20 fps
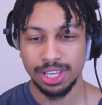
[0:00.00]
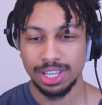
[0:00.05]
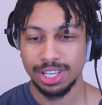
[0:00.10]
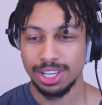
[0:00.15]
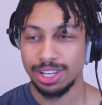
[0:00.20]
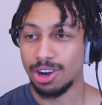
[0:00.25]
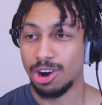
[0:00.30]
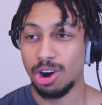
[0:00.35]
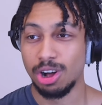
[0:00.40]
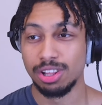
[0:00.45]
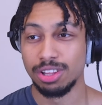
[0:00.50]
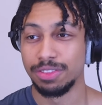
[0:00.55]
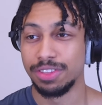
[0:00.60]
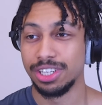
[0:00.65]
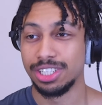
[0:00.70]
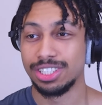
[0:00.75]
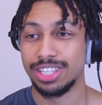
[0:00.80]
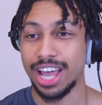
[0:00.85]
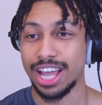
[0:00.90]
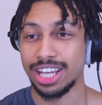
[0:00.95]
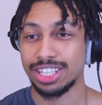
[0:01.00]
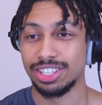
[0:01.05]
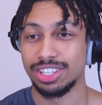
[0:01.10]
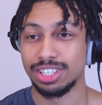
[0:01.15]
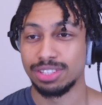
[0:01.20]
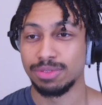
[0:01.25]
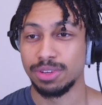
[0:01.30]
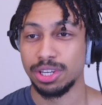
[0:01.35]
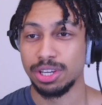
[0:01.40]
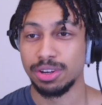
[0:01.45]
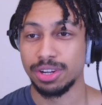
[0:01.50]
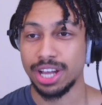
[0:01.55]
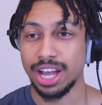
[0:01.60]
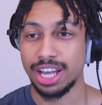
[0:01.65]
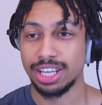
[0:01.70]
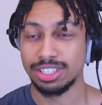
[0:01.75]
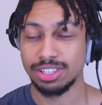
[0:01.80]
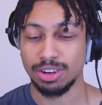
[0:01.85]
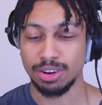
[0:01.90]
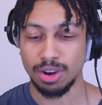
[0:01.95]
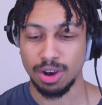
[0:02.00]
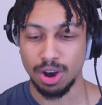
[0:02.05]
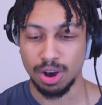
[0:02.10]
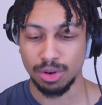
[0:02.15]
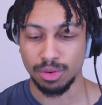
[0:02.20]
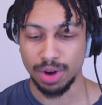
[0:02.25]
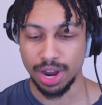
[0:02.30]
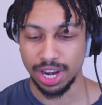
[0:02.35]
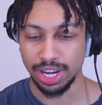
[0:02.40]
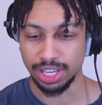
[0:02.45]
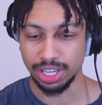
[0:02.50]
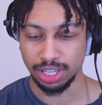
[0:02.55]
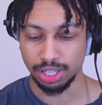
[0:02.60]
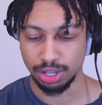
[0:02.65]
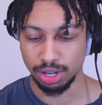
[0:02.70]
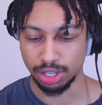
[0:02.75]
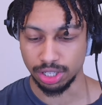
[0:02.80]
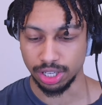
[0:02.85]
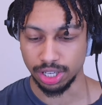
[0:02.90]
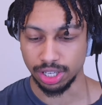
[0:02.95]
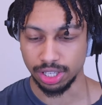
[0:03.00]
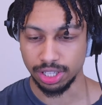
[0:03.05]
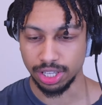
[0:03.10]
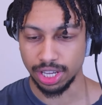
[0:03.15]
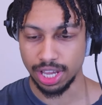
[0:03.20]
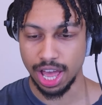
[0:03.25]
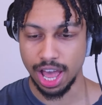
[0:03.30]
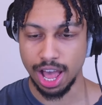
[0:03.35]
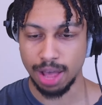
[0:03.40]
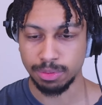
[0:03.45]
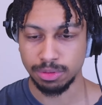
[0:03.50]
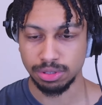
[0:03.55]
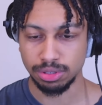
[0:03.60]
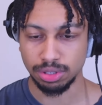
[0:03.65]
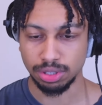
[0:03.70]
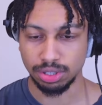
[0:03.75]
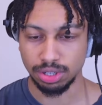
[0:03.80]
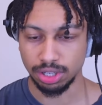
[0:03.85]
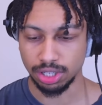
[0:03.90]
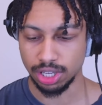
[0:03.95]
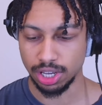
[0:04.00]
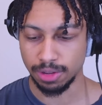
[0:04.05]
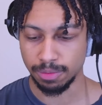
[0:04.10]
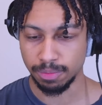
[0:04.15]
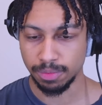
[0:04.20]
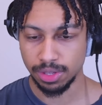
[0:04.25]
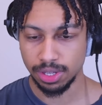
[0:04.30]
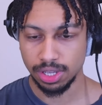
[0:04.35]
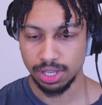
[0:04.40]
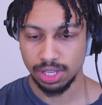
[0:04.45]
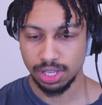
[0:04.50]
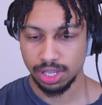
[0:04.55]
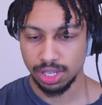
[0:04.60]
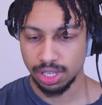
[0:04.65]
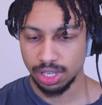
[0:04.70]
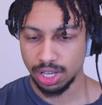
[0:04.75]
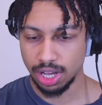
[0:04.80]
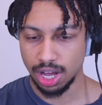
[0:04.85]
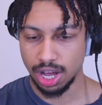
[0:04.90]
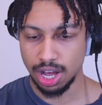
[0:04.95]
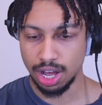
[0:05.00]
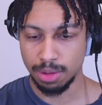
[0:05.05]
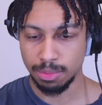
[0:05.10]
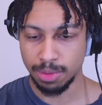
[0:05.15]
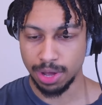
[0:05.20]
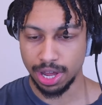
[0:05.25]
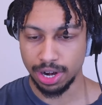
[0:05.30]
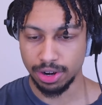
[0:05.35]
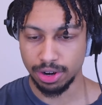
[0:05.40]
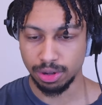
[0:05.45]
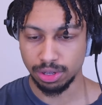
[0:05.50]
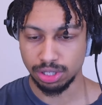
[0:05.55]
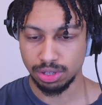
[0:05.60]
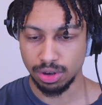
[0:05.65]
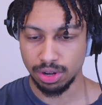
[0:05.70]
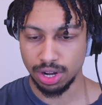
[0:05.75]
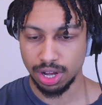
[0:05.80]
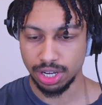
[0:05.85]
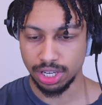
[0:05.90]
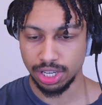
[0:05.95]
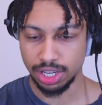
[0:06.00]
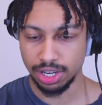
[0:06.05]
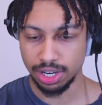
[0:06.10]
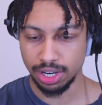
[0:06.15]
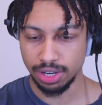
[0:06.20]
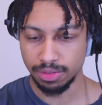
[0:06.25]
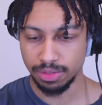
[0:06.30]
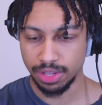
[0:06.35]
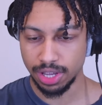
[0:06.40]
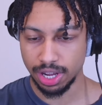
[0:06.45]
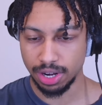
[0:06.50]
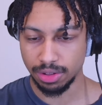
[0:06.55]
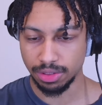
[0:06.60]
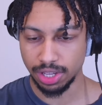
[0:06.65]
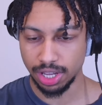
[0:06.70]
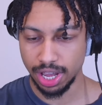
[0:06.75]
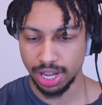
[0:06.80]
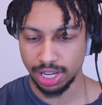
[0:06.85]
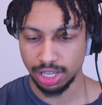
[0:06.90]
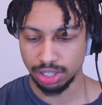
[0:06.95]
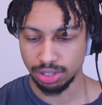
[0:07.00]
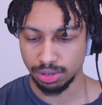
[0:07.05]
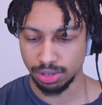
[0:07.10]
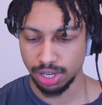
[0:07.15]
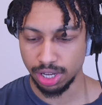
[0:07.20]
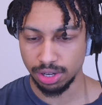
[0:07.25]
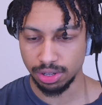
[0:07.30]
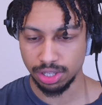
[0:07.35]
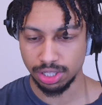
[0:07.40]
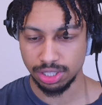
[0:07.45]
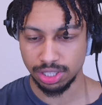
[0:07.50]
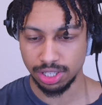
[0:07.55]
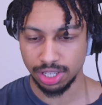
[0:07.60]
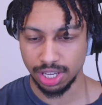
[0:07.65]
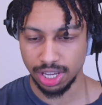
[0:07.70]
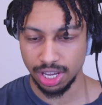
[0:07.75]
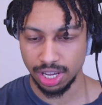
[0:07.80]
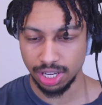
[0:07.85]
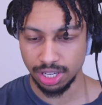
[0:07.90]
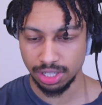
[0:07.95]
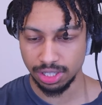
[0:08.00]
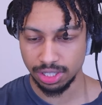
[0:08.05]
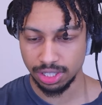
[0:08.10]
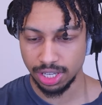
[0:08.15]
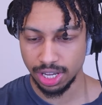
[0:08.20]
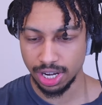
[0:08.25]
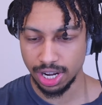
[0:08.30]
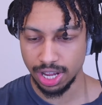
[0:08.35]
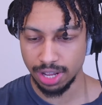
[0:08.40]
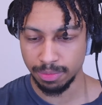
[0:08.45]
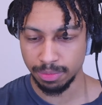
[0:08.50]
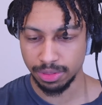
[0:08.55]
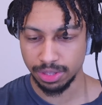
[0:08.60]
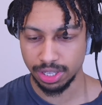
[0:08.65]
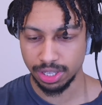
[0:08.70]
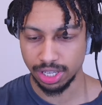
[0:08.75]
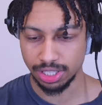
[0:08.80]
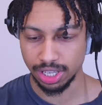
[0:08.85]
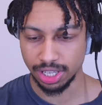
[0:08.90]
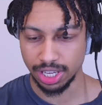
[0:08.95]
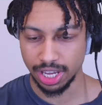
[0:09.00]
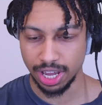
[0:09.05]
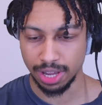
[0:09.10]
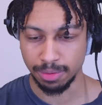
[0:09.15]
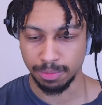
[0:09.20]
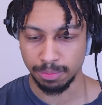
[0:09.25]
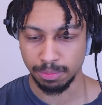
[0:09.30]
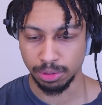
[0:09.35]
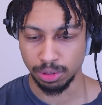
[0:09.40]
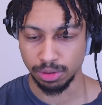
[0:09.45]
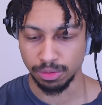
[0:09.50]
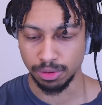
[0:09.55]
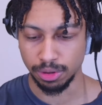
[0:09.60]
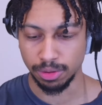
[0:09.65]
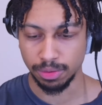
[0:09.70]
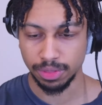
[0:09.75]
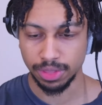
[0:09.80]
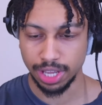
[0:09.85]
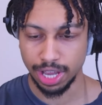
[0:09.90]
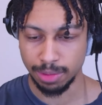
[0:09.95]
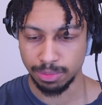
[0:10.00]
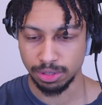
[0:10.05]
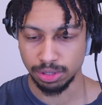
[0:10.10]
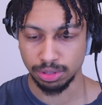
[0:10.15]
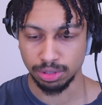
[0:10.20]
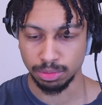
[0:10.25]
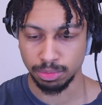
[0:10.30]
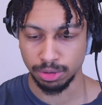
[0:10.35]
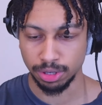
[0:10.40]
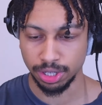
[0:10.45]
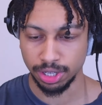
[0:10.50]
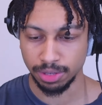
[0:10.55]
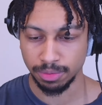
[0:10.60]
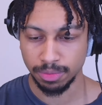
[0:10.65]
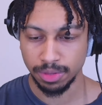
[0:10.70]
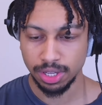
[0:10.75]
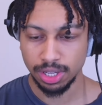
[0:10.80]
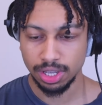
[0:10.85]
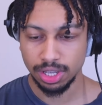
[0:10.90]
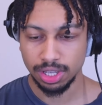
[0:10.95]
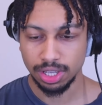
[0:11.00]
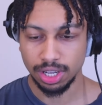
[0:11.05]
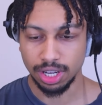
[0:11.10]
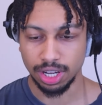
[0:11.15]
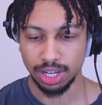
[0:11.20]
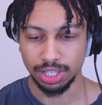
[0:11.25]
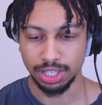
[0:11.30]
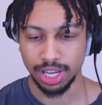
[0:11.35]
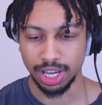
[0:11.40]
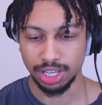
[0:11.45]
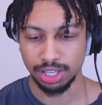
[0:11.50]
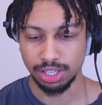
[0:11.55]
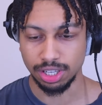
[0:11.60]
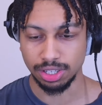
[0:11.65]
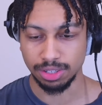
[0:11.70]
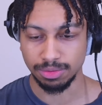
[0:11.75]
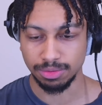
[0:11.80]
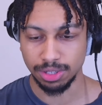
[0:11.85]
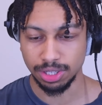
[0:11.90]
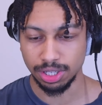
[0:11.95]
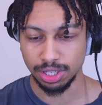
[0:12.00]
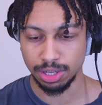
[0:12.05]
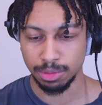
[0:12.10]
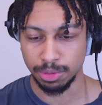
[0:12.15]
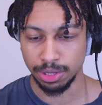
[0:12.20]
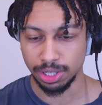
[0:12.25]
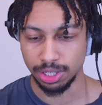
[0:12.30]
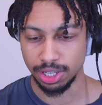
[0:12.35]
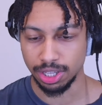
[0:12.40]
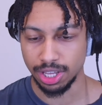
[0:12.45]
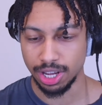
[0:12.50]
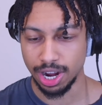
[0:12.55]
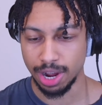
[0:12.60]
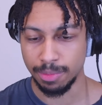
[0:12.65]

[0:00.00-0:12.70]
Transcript: All of these decks in this video, guys, are already cooking. Like, absolutely cooking. I don't know what's going on here. I don't think I can tornado this to the king. Can I? Yes, I can. Beautiful. Absolutely brilliant. Yeah, you can ability there.